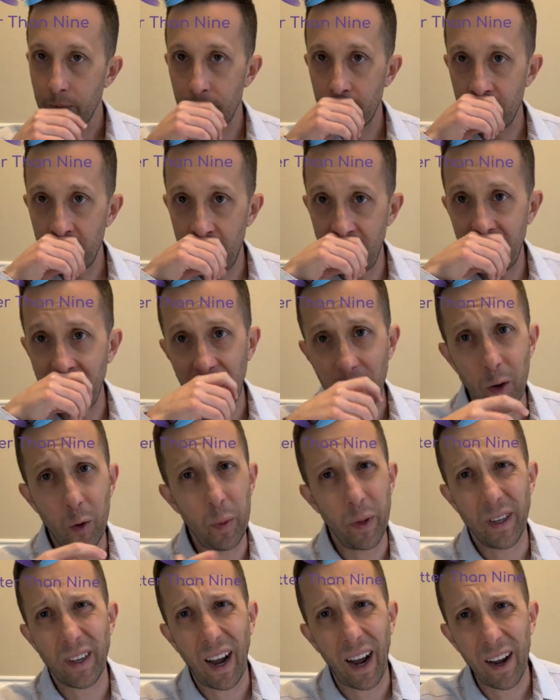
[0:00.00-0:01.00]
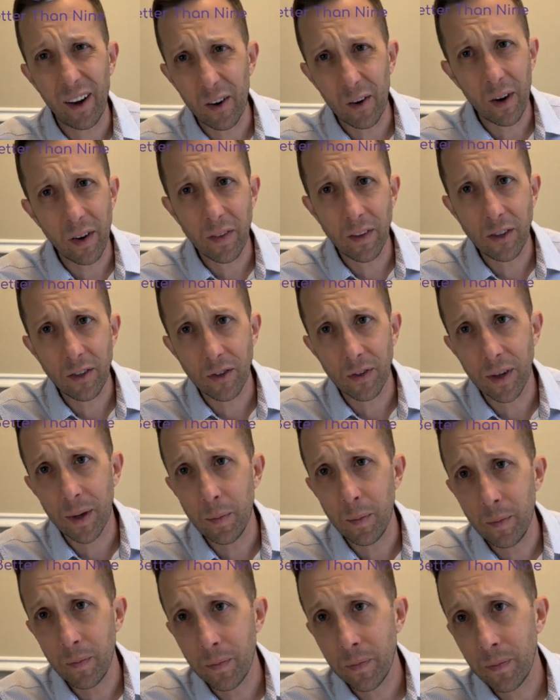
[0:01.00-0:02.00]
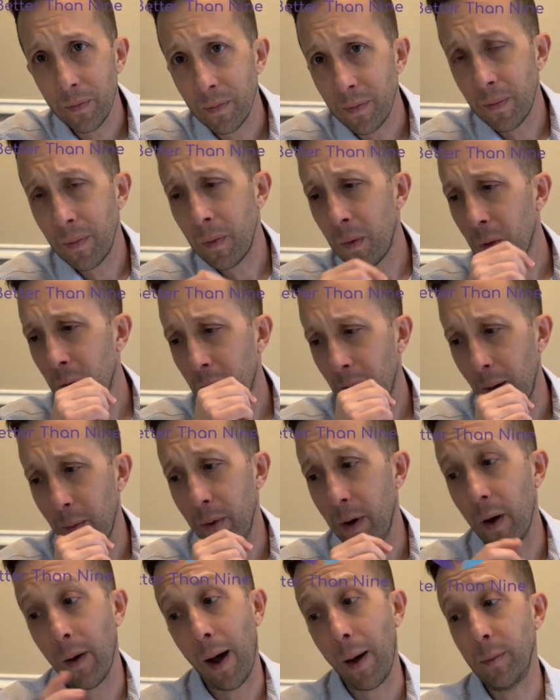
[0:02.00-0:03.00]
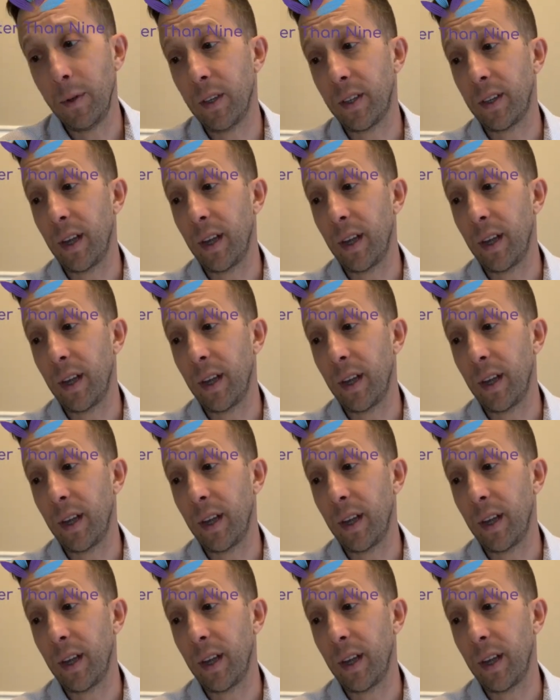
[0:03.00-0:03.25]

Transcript: Being a little bit tighter on the trim? I mean, no, I'm just...